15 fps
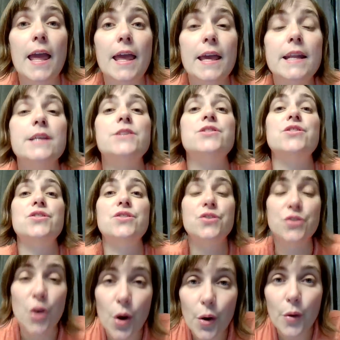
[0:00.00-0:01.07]
It is
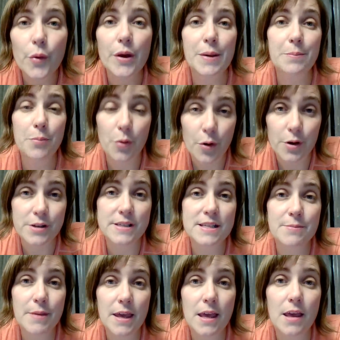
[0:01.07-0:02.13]
so important
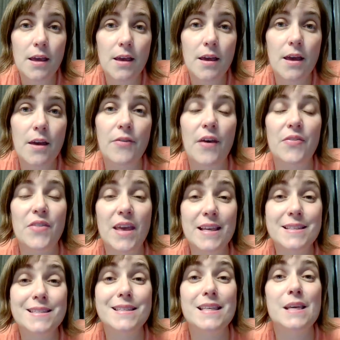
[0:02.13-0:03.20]
to me that
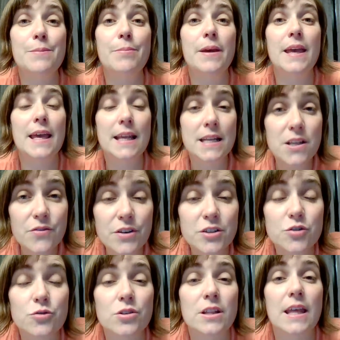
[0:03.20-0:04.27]
they sleep
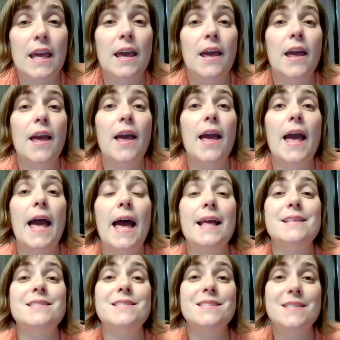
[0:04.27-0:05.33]
individually
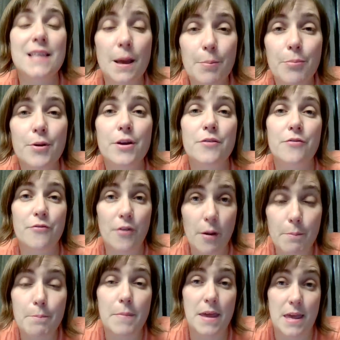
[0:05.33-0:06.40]
and separate
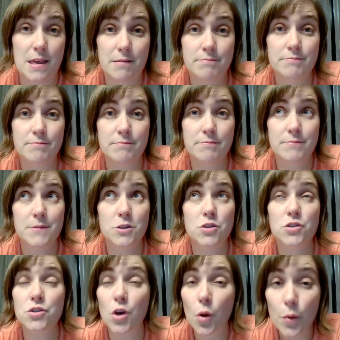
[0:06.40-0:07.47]
from me.
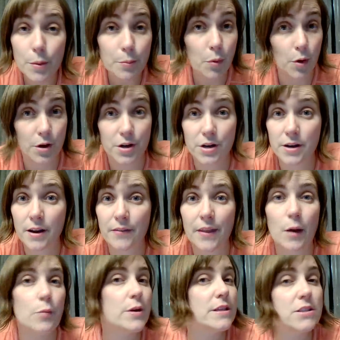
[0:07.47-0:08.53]
So important
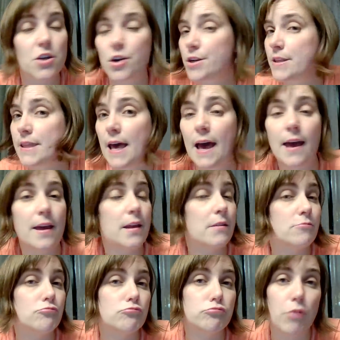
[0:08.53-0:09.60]
that we started that
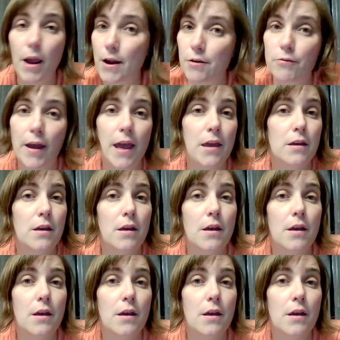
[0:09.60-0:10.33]
right away.